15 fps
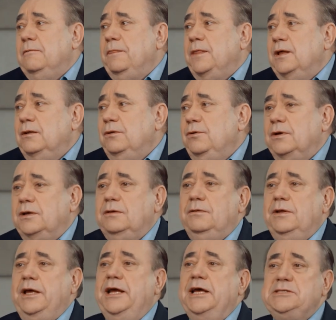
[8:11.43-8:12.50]
that, look,
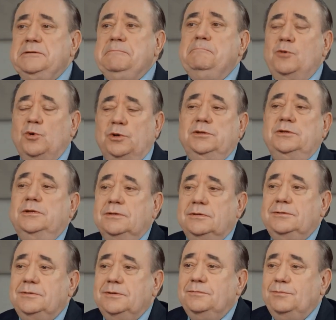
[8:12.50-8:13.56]
it is important
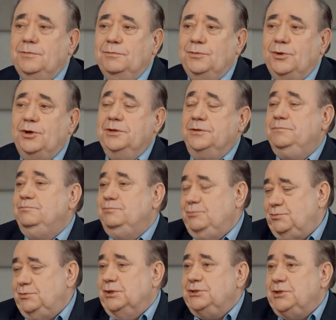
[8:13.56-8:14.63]
not
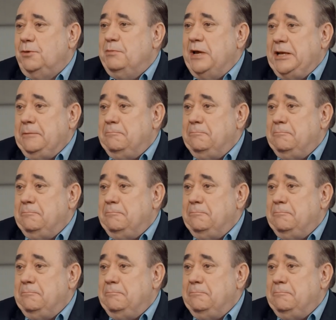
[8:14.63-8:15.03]
just how many